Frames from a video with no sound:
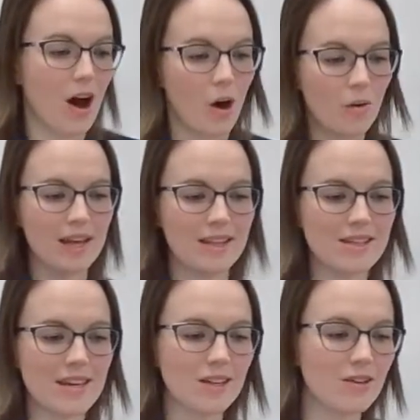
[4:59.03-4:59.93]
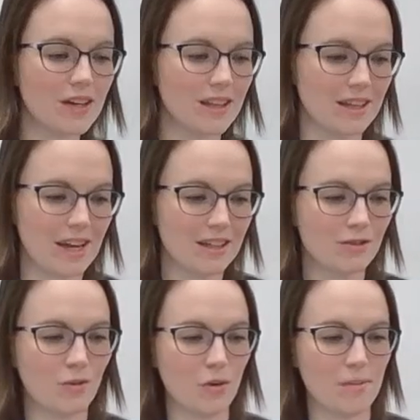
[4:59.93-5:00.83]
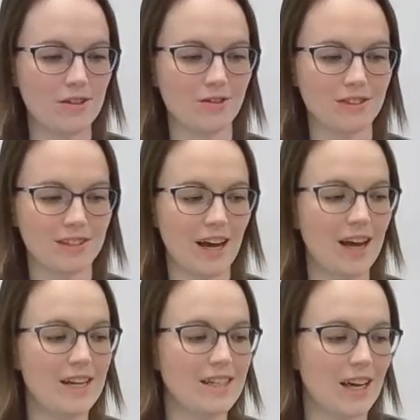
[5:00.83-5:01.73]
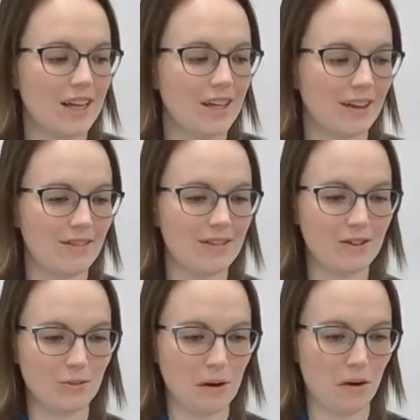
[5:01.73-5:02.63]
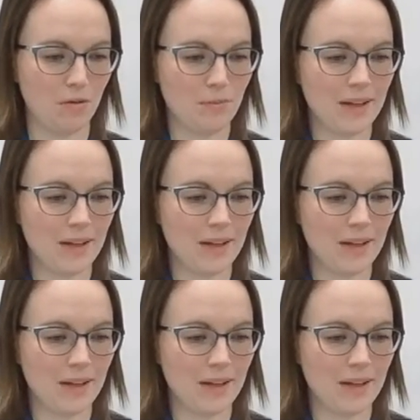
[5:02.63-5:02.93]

Okay, let's take a look at the next four measures, 9, 10, 11, and 12.